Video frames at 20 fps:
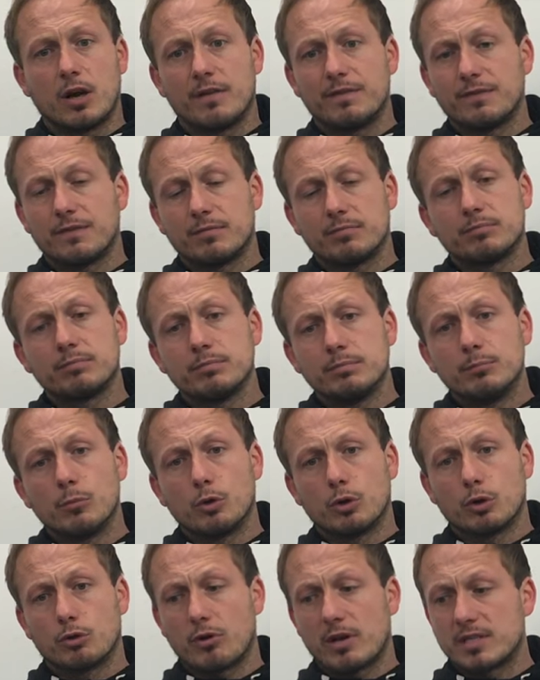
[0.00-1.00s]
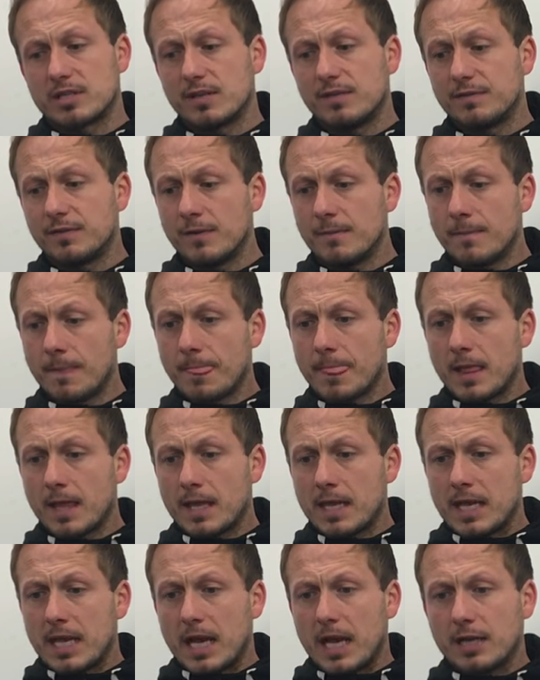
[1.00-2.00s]
half, more aggressive,
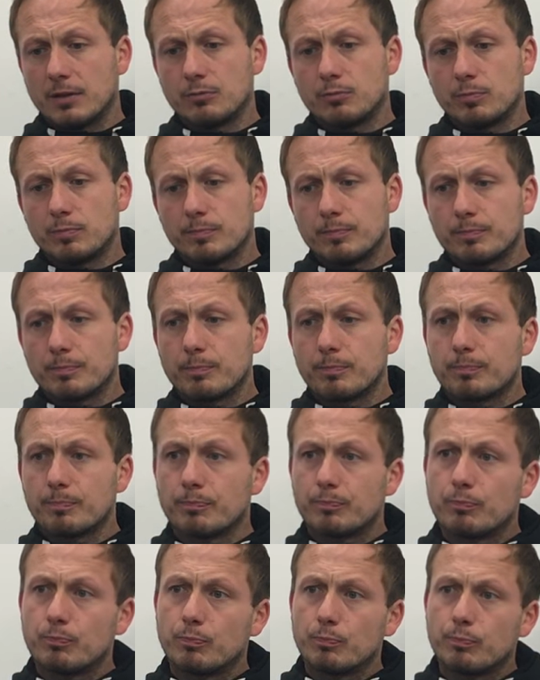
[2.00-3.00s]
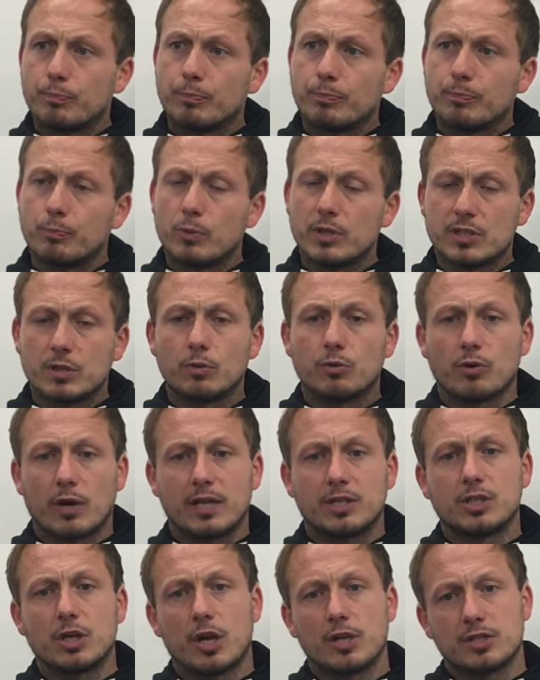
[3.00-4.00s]
and we still
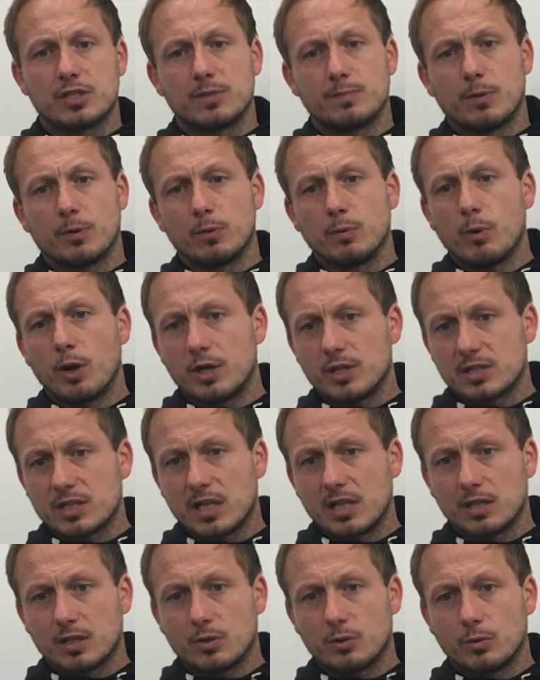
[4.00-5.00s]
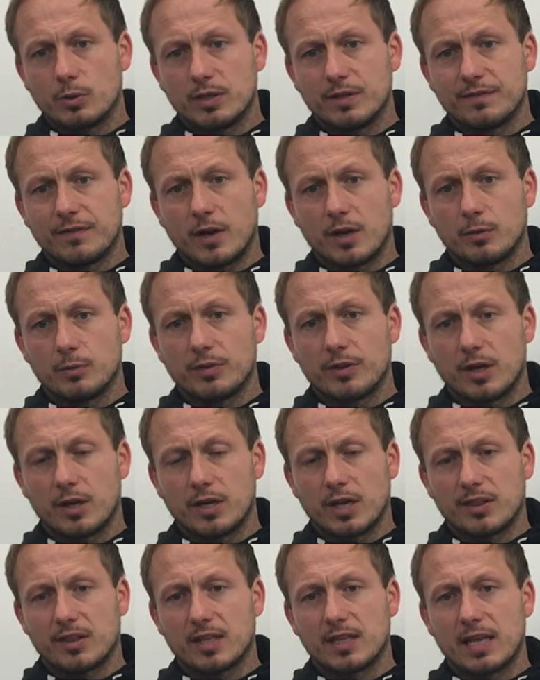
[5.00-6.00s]
created chances, but we weren't as clinical in the final third.
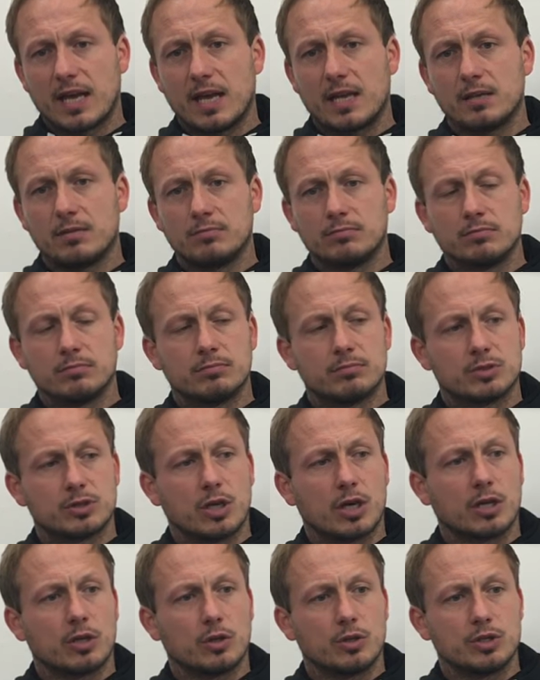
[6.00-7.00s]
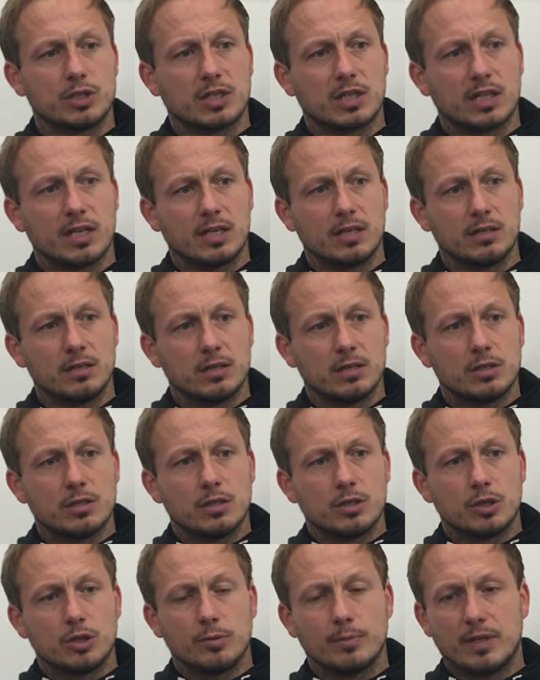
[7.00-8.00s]
And I think that psychologically and
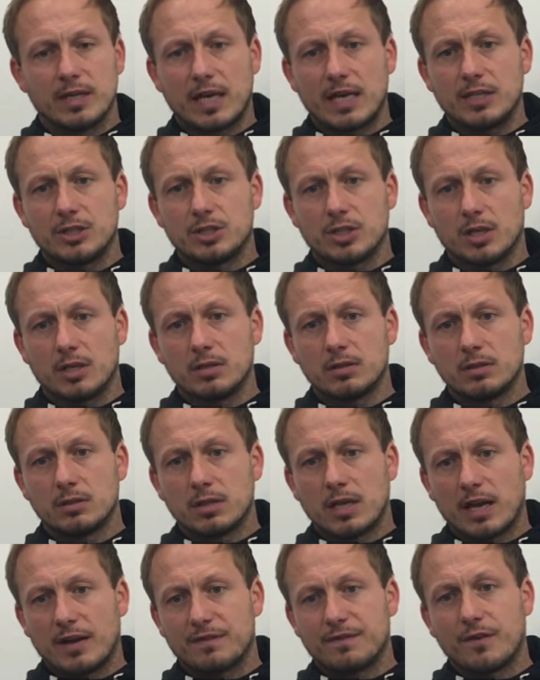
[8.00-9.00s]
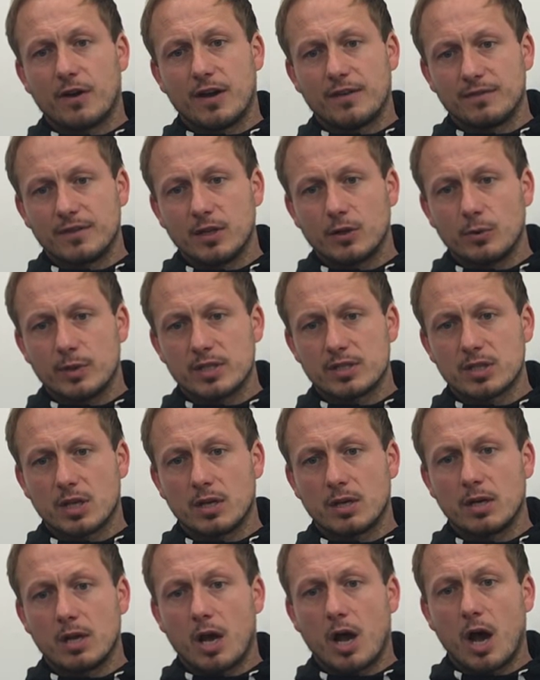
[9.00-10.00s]
human nature at 5 0, it's
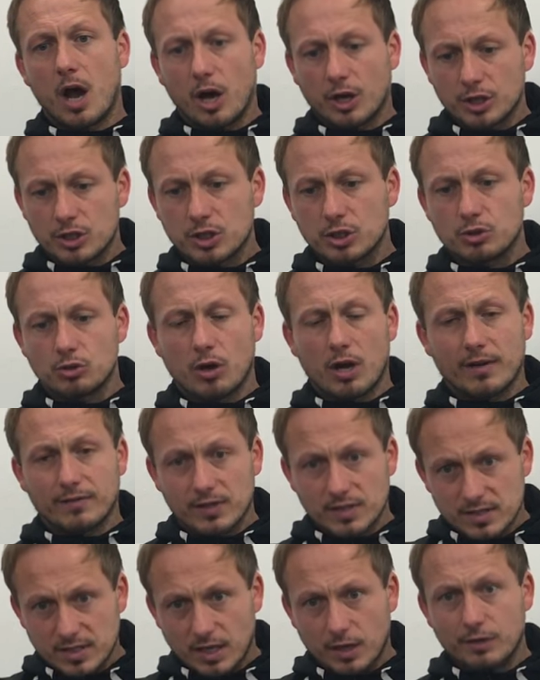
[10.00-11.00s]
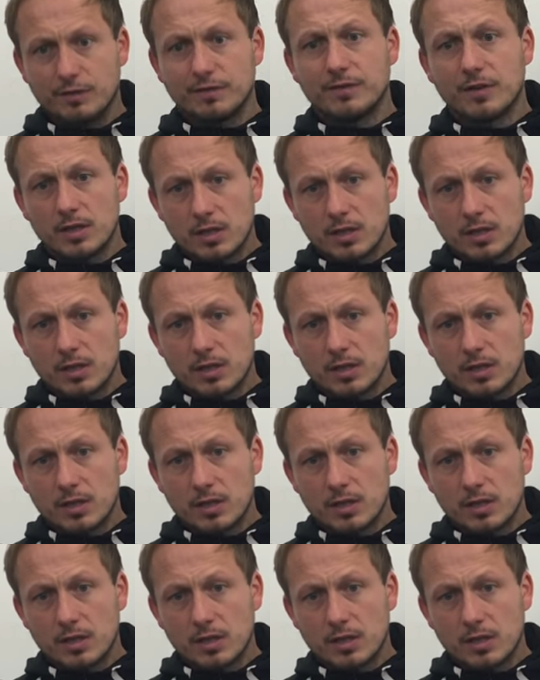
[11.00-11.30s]
harder to drive yourself,